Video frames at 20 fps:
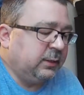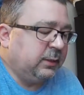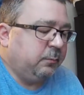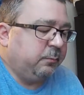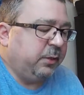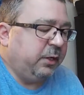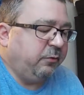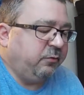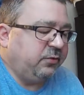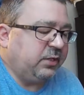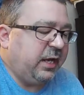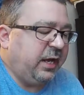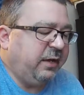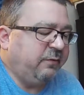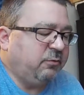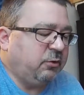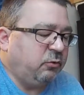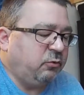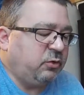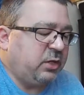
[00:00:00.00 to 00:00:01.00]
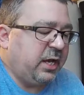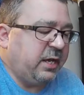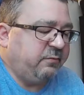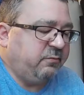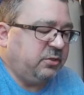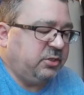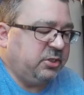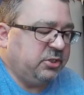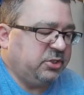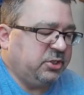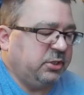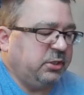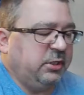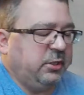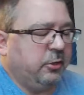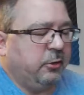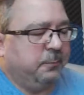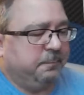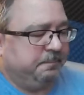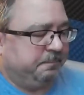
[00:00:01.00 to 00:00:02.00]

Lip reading: But anyways, I have the live edition here.